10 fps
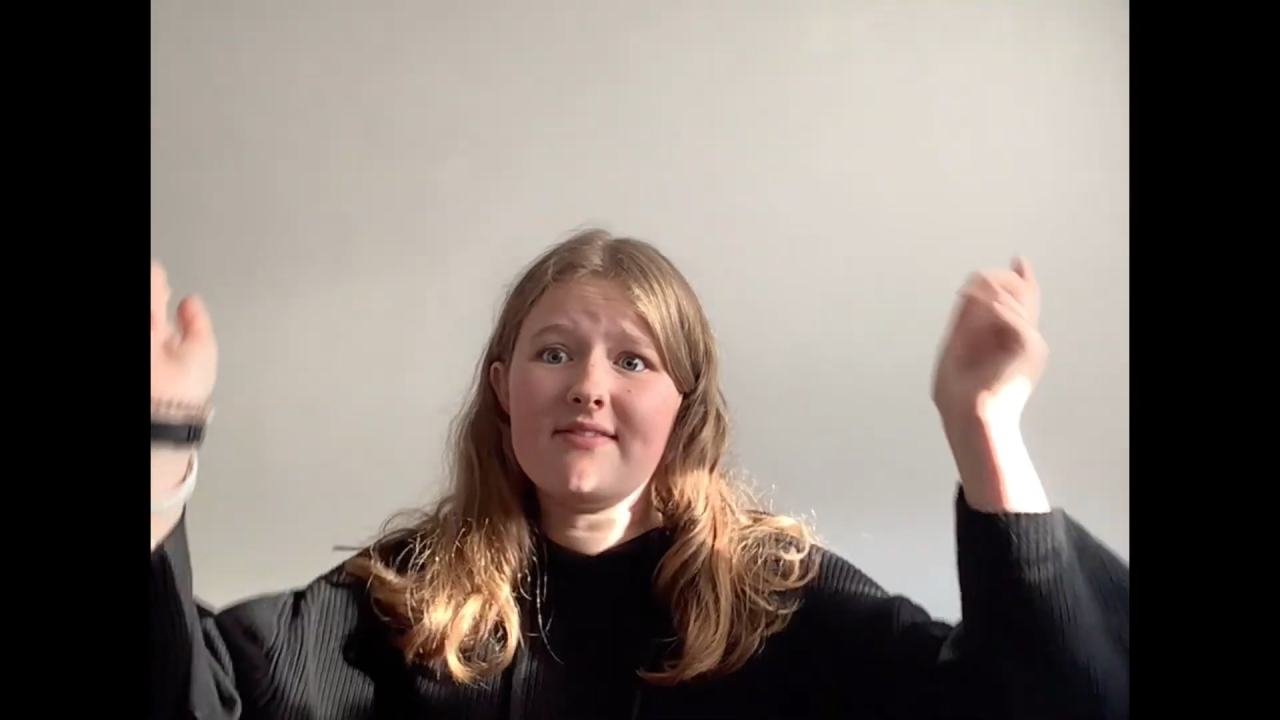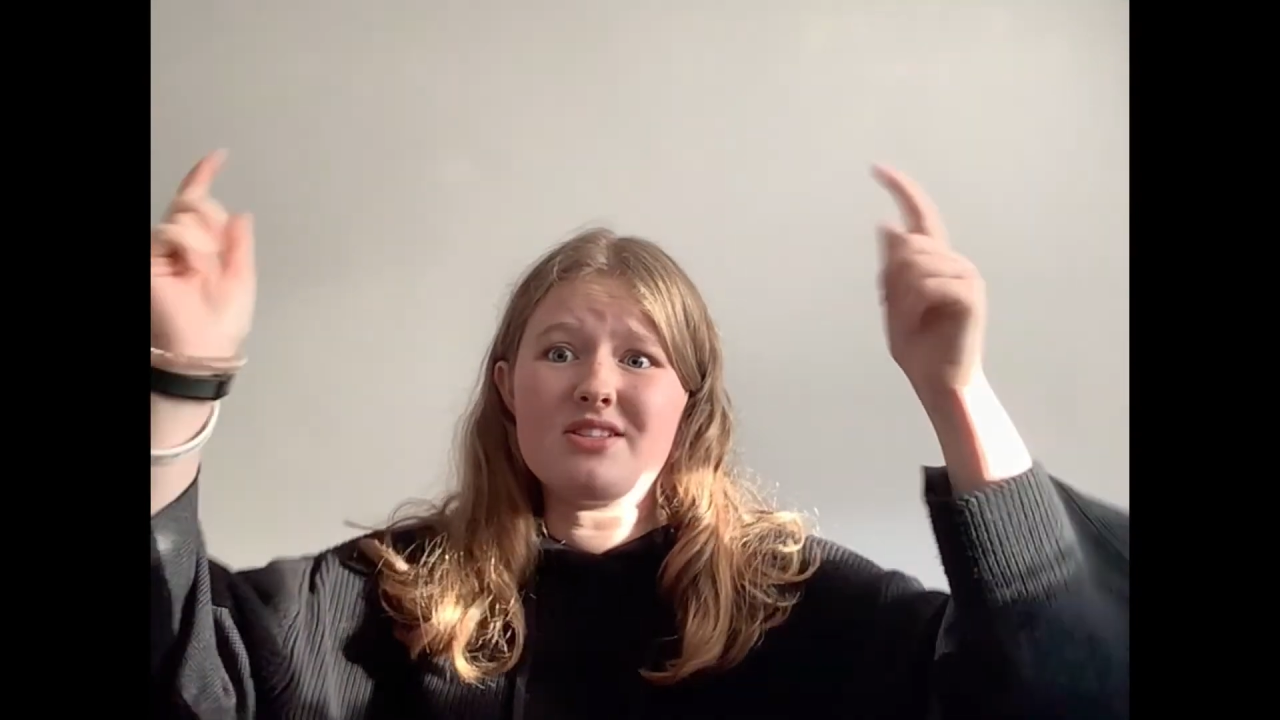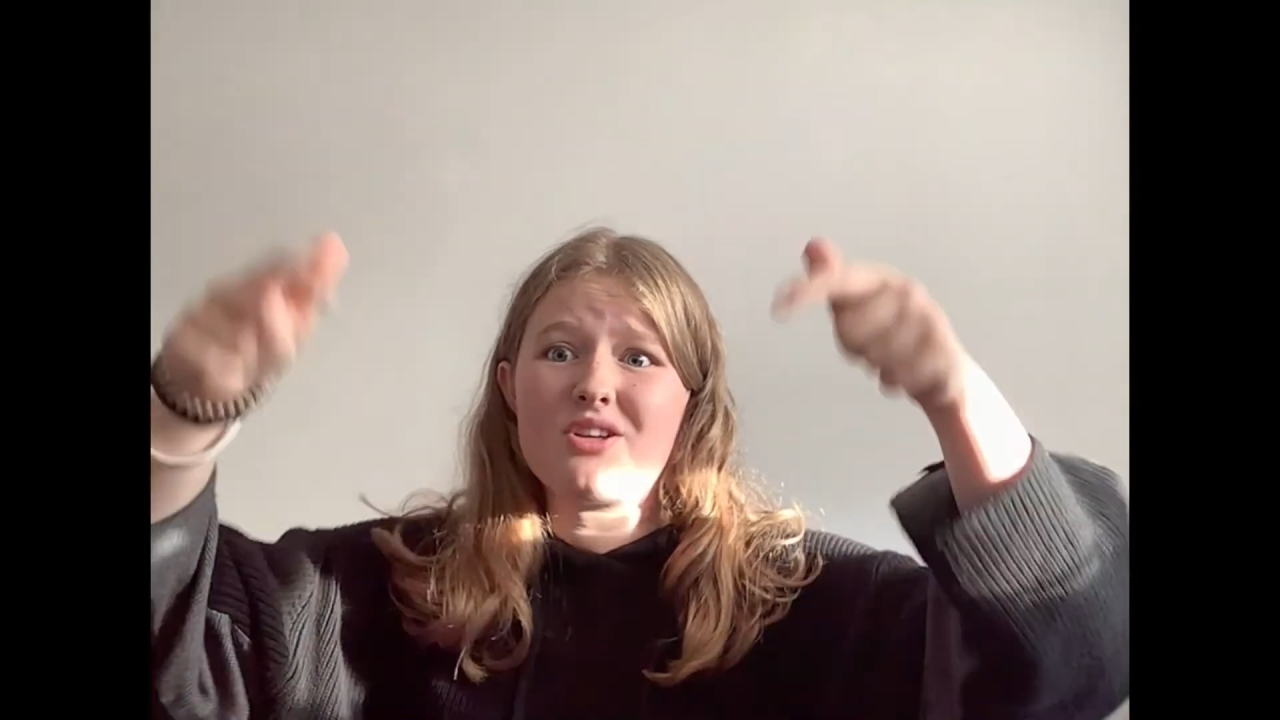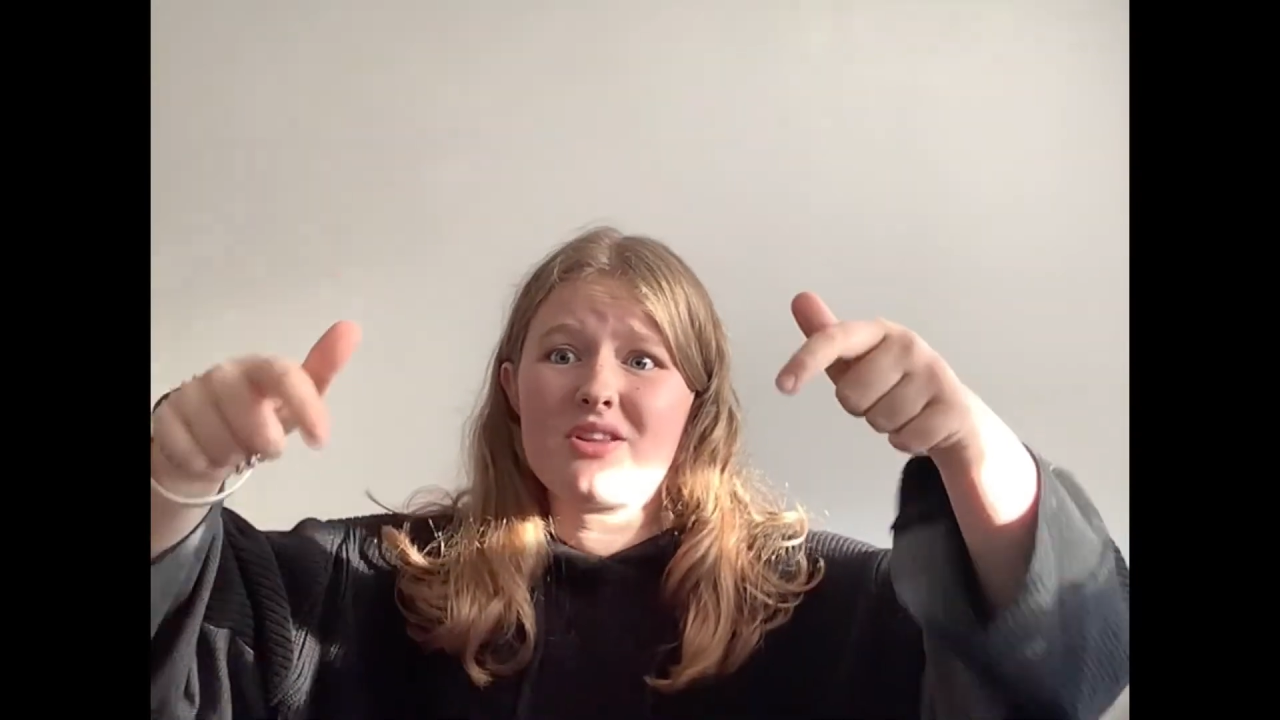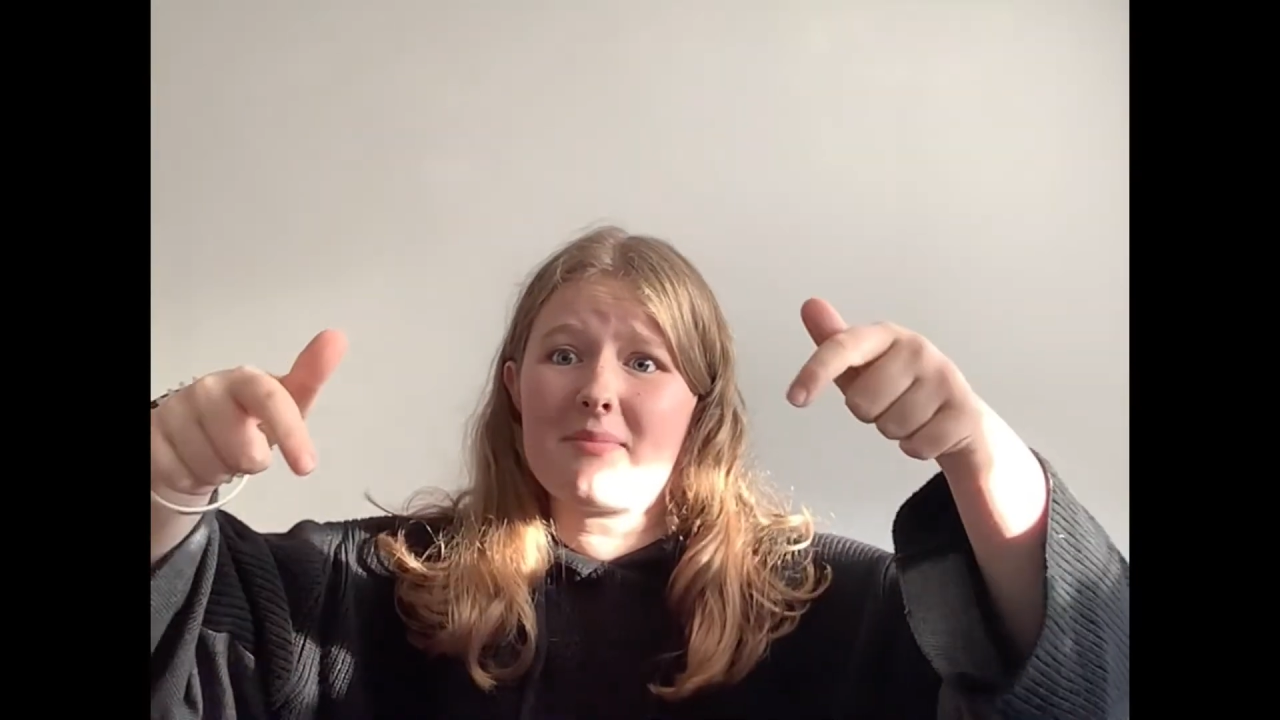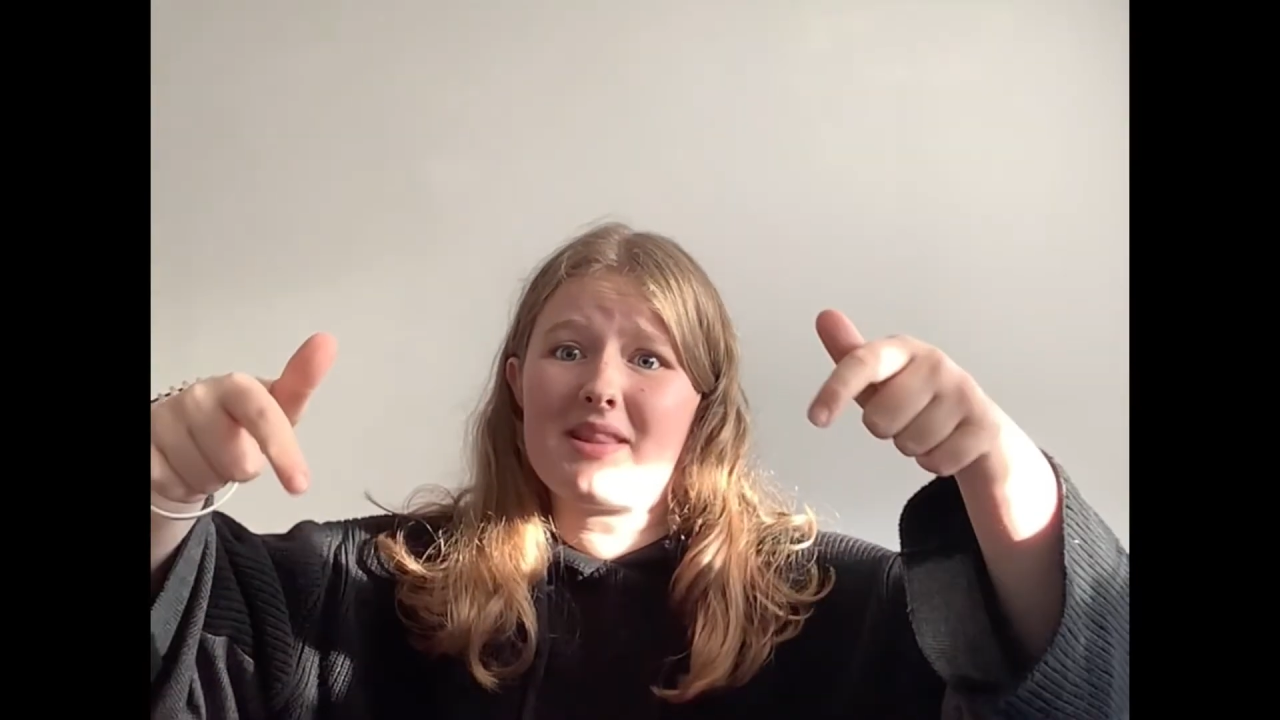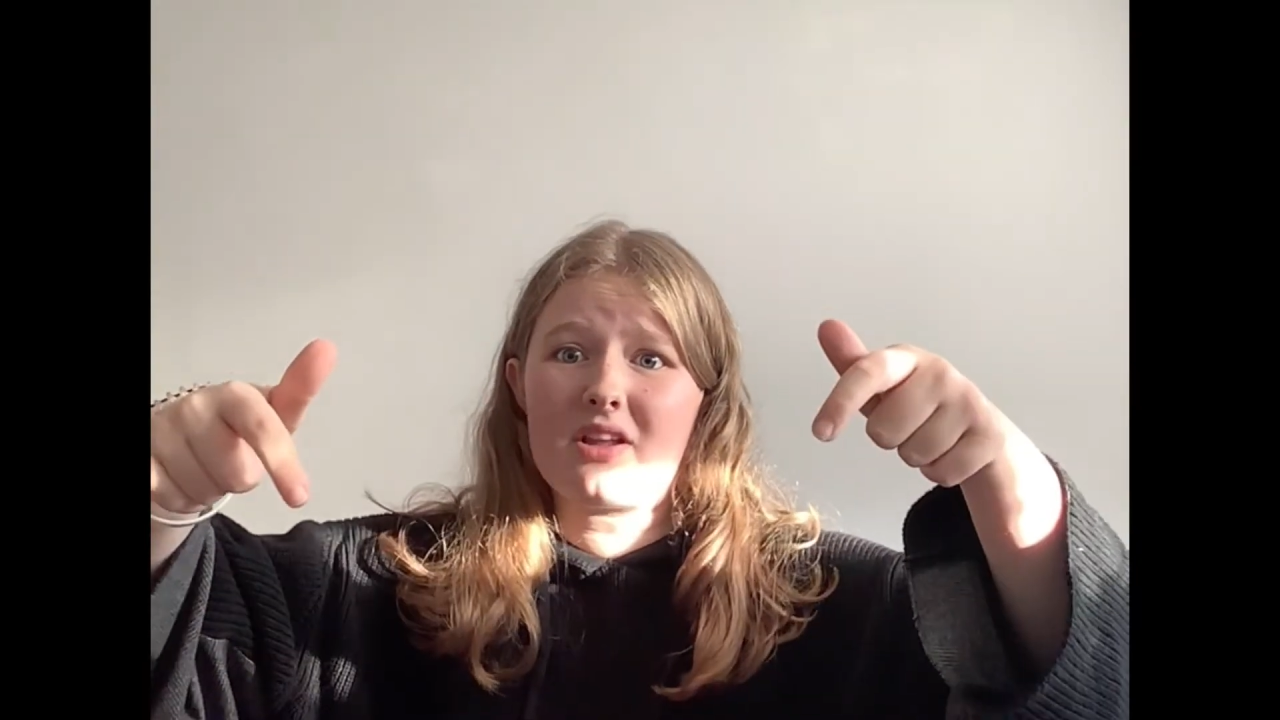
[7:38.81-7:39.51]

do them in the